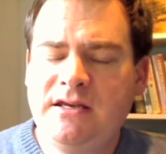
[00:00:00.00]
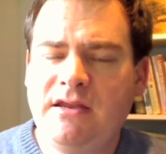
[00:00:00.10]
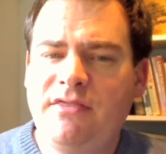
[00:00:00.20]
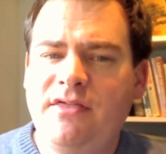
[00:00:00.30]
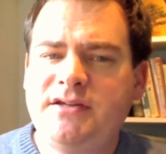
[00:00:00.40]

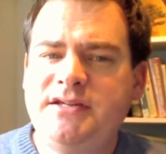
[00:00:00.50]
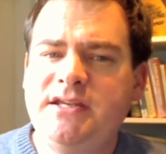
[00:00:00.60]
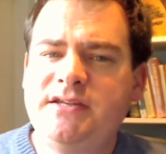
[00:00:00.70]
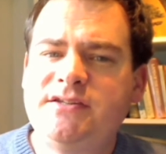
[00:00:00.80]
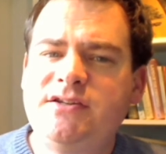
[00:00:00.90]

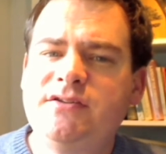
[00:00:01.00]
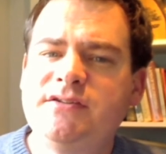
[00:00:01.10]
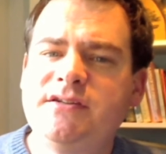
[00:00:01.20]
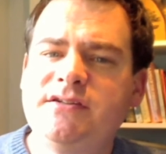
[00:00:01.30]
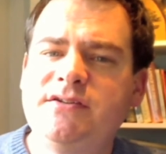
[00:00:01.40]
13
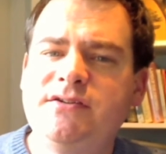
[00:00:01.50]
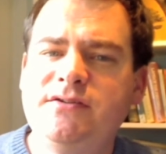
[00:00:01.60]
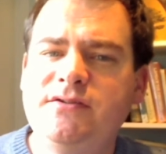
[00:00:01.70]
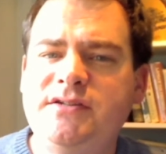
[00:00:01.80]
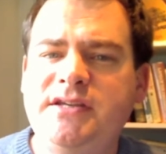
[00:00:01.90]
students and
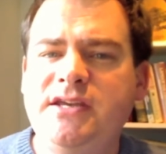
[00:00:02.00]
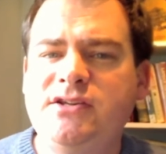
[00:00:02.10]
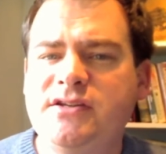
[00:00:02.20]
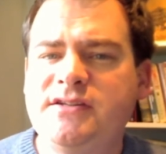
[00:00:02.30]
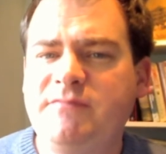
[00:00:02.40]
2
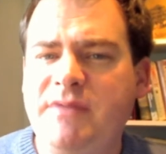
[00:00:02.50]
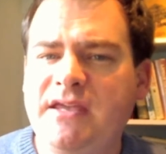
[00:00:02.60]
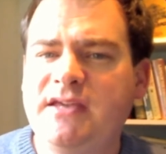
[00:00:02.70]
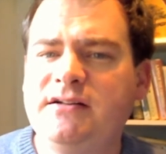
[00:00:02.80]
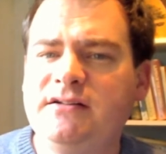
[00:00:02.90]
teachers have been
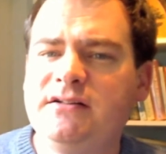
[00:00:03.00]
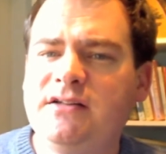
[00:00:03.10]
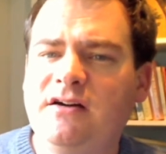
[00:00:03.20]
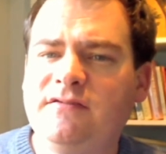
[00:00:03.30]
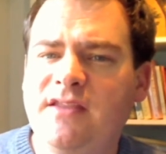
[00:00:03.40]
killed
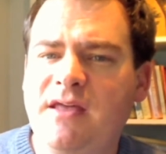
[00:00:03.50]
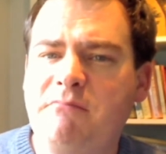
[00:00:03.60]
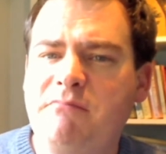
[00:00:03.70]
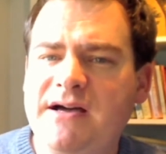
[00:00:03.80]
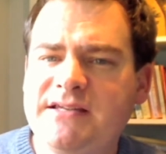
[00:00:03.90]
after their
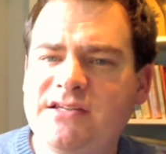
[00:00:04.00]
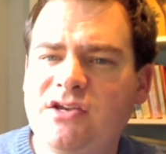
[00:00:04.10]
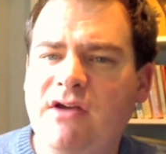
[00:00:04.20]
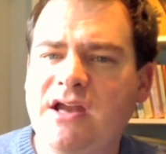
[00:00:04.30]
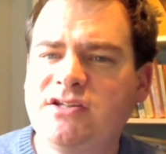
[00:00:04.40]
bus
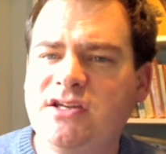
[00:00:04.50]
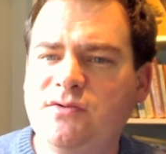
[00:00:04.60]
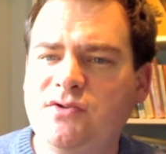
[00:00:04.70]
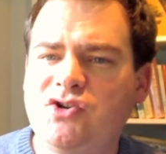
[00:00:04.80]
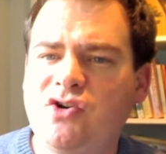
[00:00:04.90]
crashed
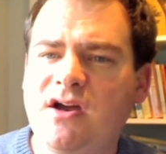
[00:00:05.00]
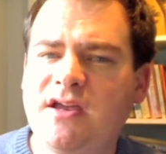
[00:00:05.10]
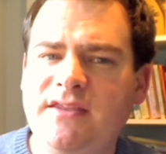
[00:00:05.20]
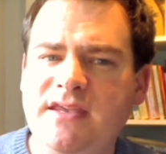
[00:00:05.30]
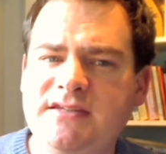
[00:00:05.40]
into a truck
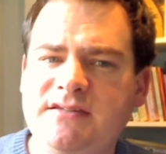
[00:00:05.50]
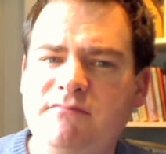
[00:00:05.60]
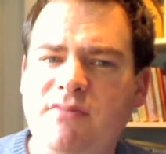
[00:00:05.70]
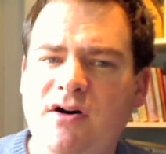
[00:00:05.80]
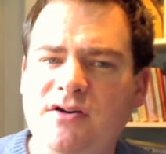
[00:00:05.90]
in the eastern
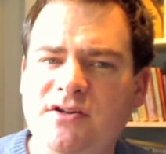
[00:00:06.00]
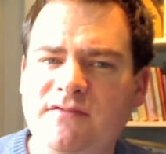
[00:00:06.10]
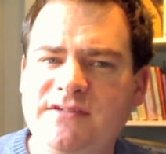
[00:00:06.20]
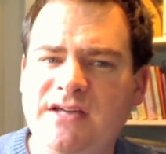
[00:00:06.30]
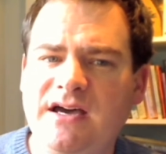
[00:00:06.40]
part
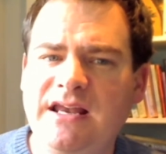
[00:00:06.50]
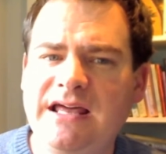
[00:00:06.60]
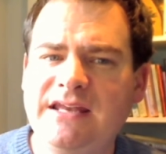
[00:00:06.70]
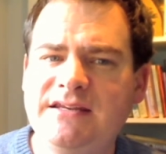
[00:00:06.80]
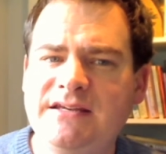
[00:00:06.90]
of
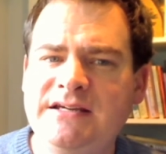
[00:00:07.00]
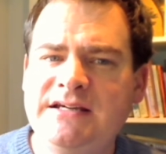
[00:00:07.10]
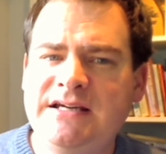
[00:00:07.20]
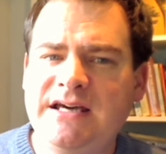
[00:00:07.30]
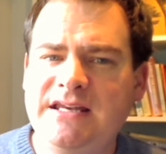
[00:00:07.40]
Thailand.
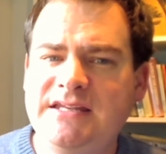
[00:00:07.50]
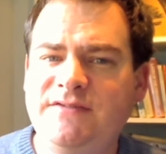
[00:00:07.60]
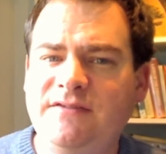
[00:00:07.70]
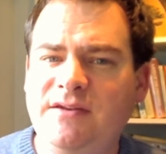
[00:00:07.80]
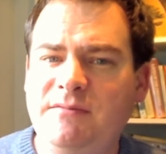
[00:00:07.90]
At least
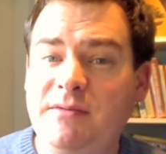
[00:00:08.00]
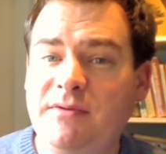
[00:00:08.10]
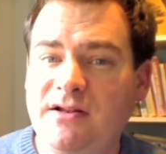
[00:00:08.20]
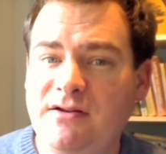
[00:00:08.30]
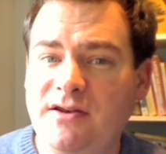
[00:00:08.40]
15
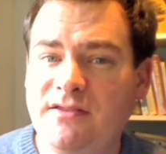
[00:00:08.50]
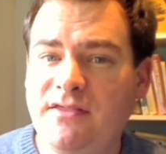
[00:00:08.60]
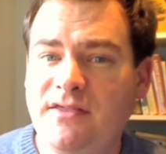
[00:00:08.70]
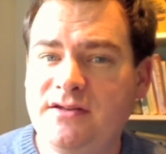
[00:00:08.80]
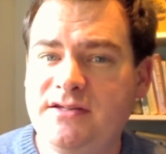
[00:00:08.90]
people, including the
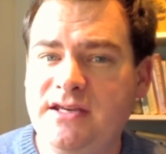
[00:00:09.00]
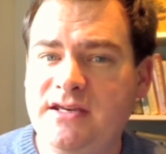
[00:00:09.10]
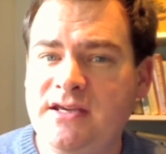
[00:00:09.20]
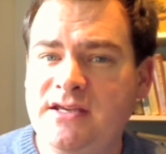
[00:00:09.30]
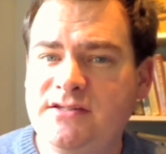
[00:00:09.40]

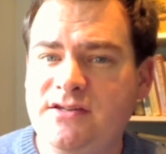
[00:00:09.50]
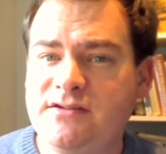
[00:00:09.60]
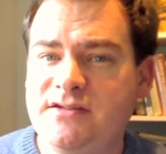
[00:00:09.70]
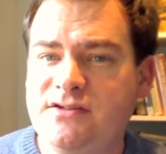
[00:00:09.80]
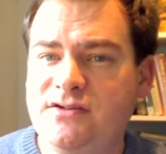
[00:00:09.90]
13
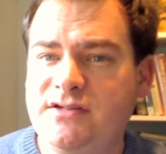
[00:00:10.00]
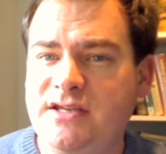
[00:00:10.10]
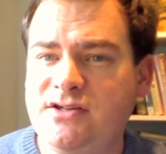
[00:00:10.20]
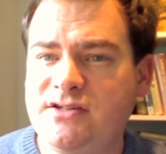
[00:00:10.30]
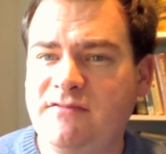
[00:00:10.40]
students and 2
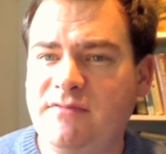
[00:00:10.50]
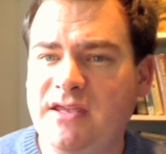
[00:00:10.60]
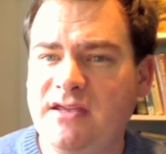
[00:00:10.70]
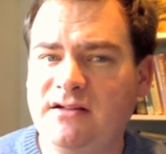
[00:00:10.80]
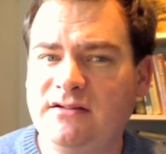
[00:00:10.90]
teachers, have
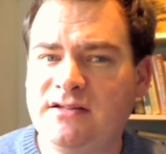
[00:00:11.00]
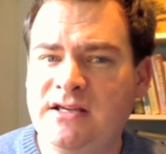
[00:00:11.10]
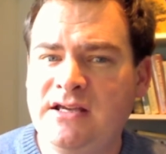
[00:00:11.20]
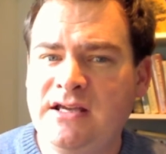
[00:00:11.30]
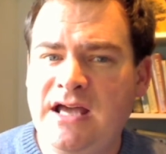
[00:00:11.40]
been killed
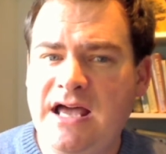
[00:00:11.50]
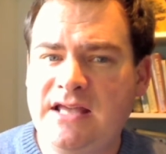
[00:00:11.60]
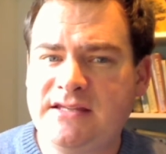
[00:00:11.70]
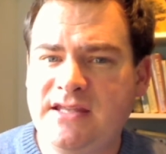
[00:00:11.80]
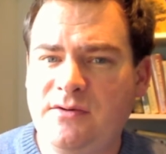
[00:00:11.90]

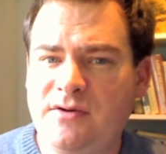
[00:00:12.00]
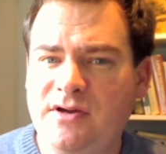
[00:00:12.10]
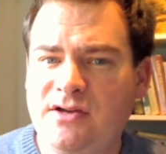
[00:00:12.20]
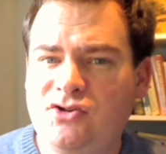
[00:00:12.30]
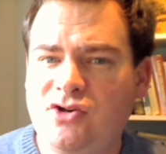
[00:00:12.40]
as they
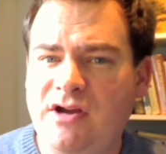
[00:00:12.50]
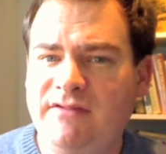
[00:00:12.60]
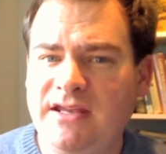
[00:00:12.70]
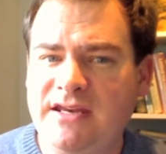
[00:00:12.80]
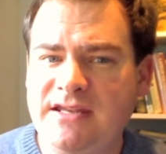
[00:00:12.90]
were
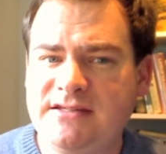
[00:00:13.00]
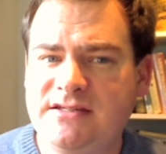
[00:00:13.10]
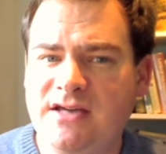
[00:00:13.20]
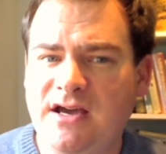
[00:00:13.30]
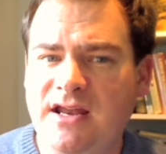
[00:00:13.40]
travelling in eastern
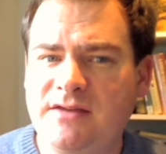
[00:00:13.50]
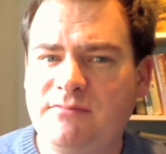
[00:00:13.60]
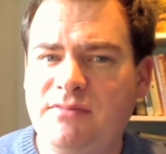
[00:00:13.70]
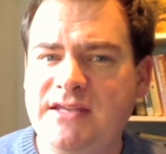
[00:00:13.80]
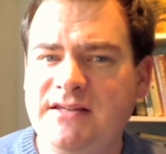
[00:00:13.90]

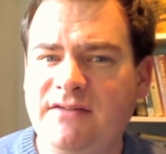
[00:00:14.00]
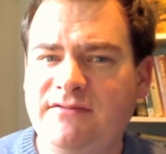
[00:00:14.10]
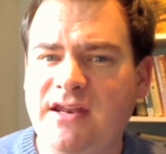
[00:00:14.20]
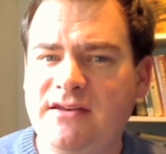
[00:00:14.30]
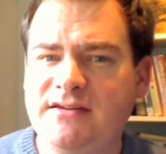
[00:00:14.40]
Thailand. Police
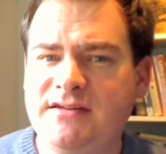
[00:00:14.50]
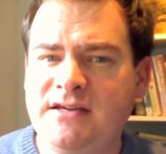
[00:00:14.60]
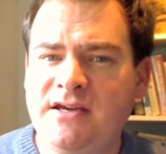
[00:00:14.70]
Lieutenant